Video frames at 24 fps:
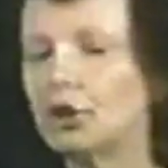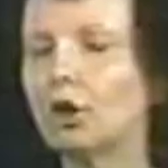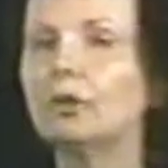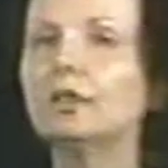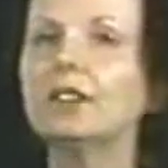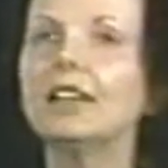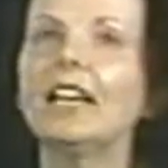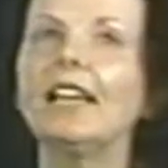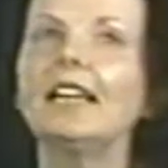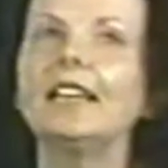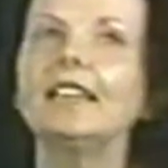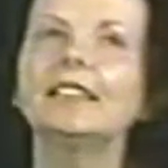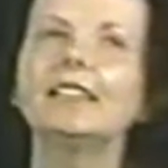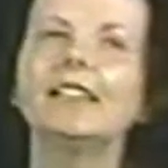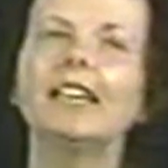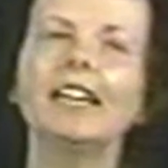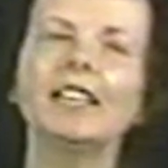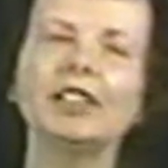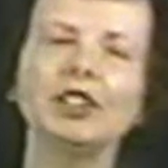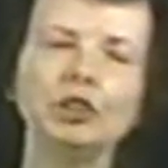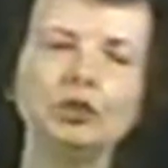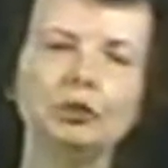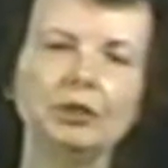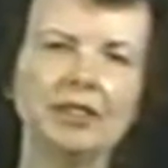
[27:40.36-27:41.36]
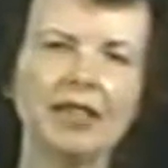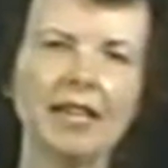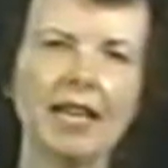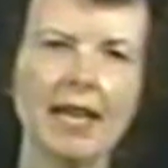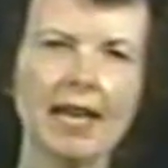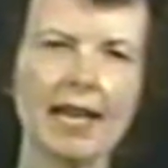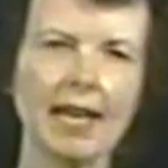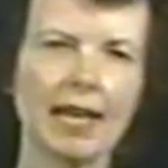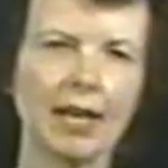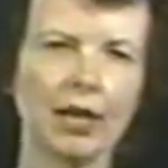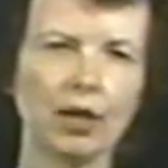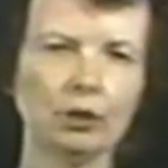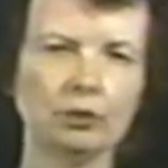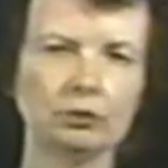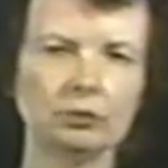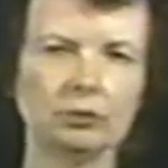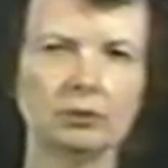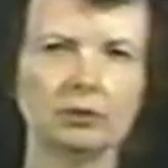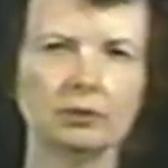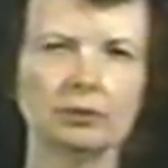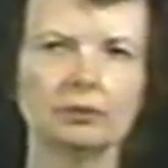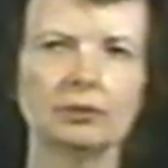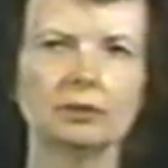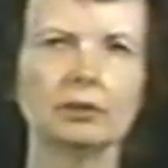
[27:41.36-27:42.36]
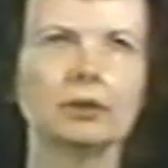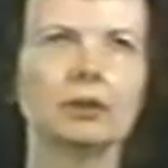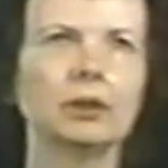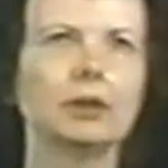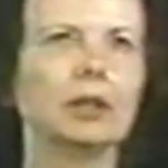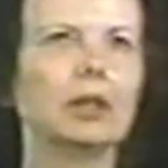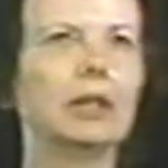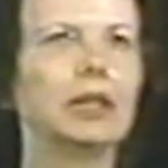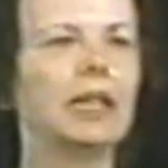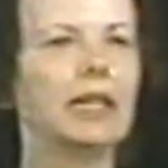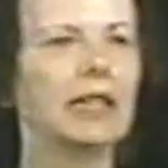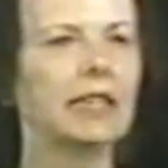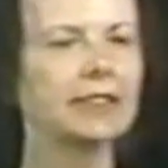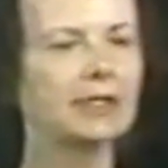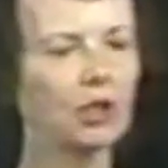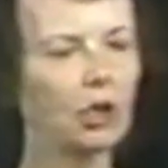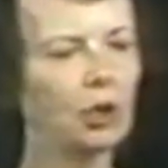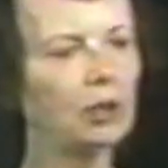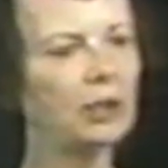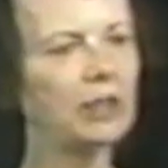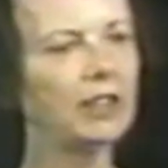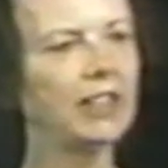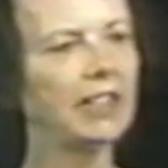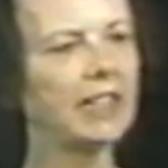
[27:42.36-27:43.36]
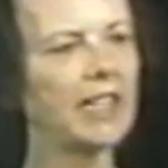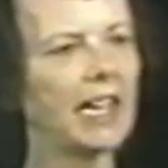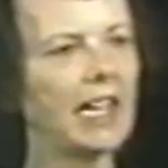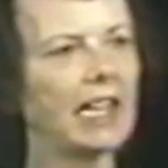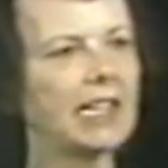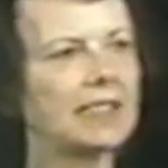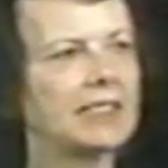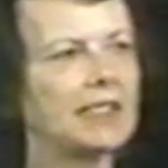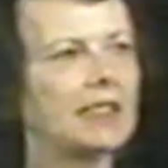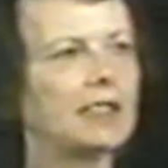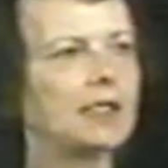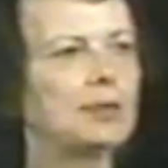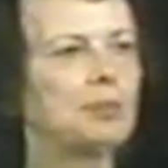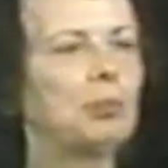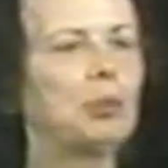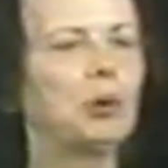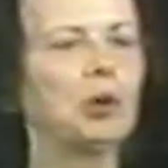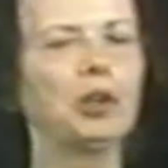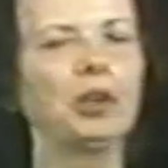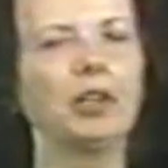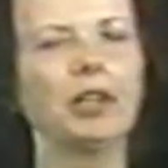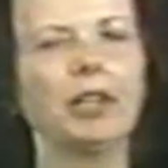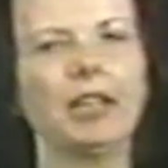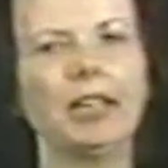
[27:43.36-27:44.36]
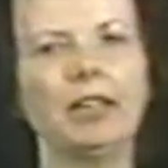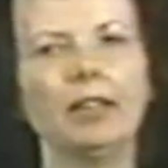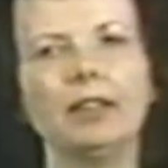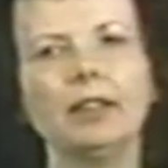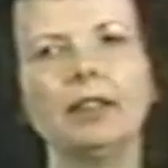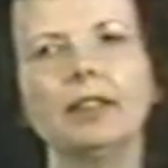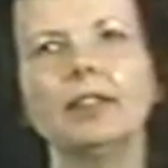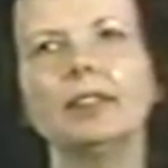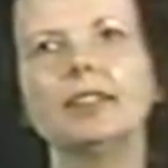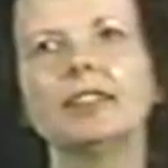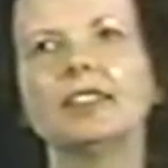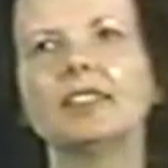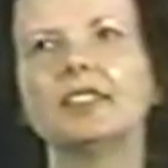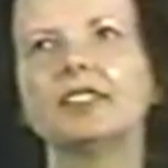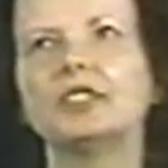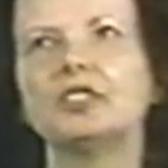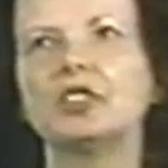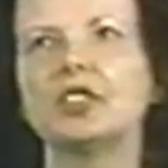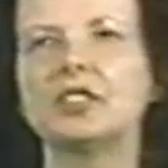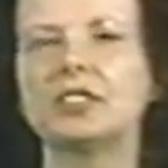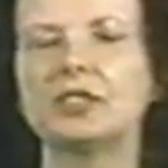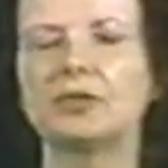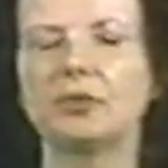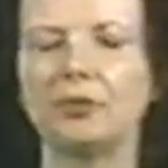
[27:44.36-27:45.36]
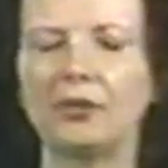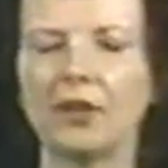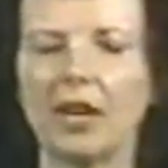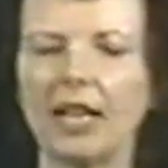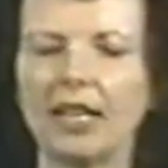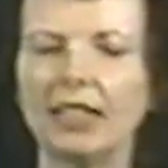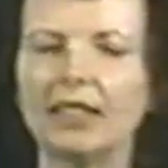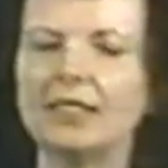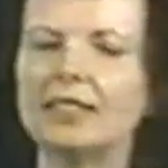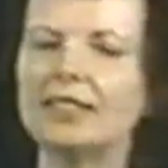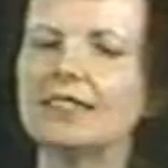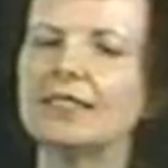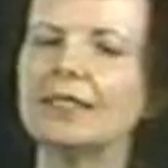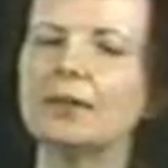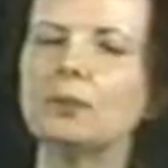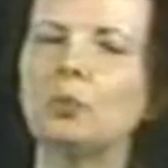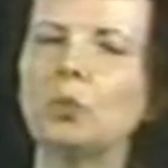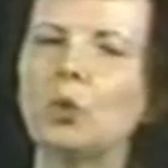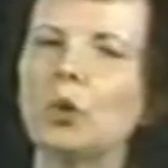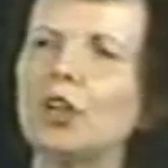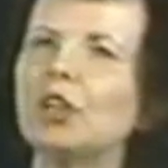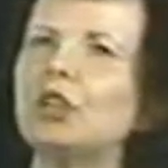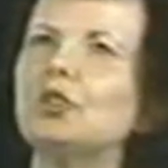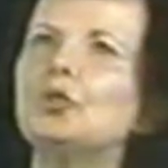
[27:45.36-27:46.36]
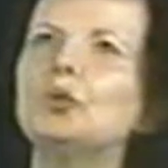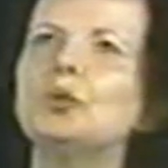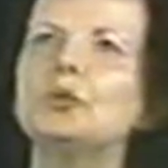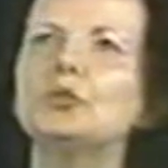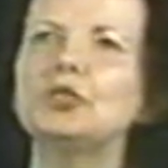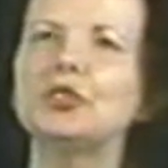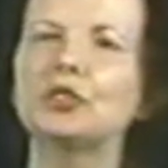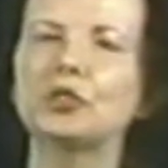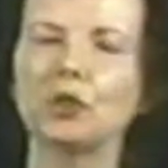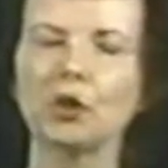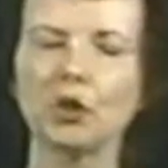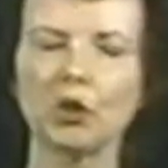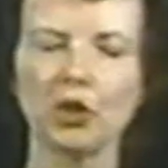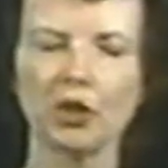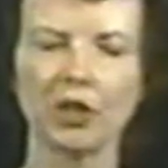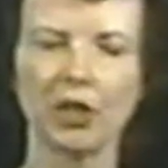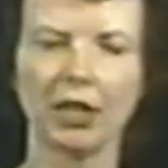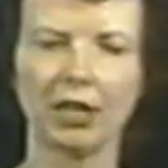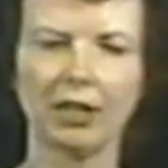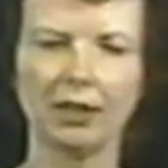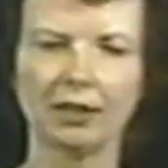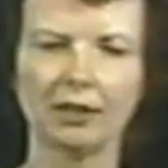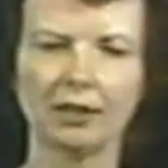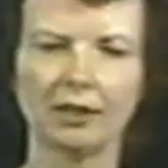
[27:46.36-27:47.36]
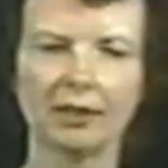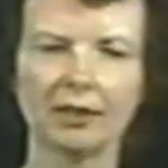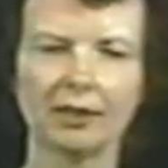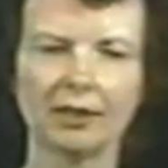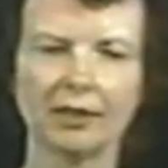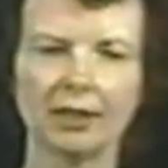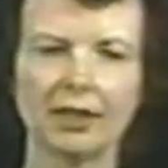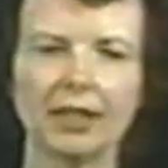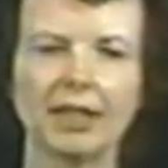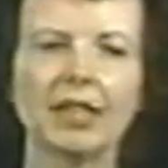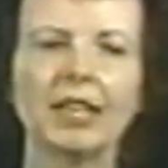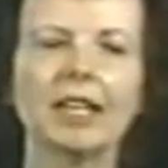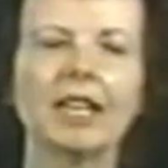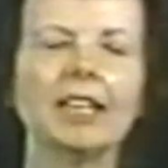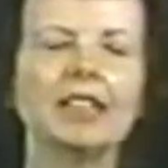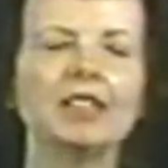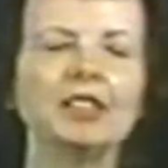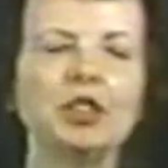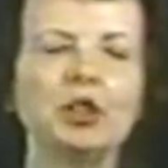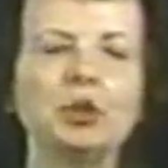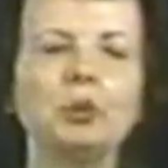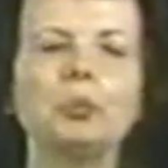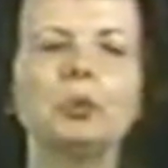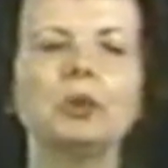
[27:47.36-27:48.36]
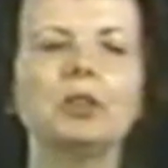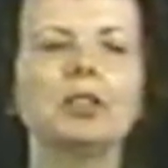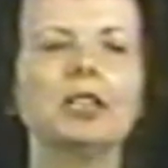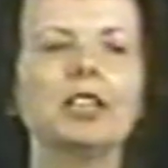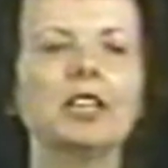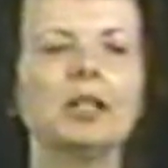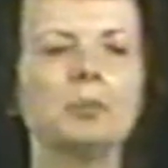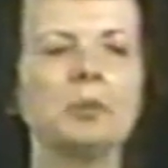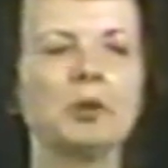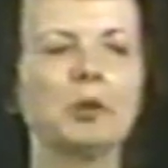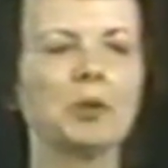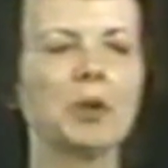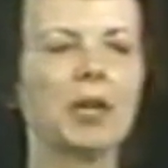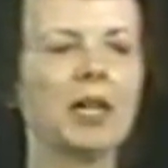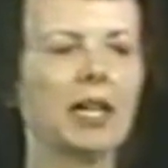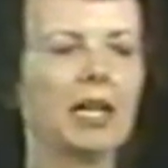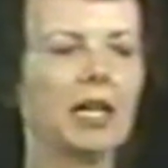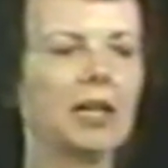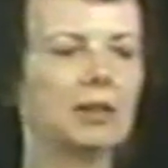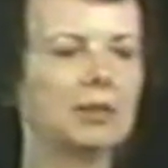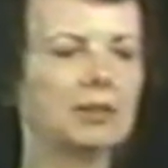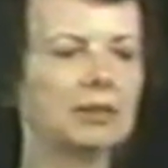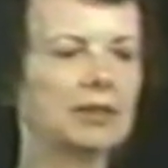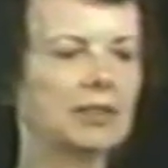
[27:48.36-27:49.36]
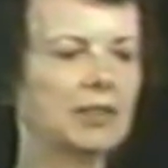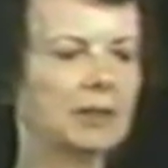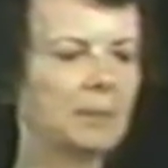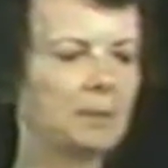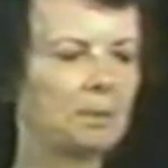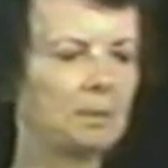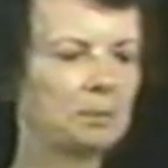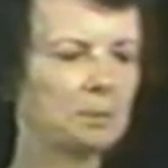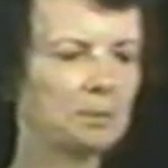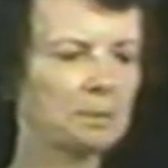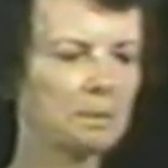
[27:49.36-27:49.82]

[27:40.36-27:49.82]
don't let it get you down. It's only castles burning. Just find someone who's turning, and you will come around.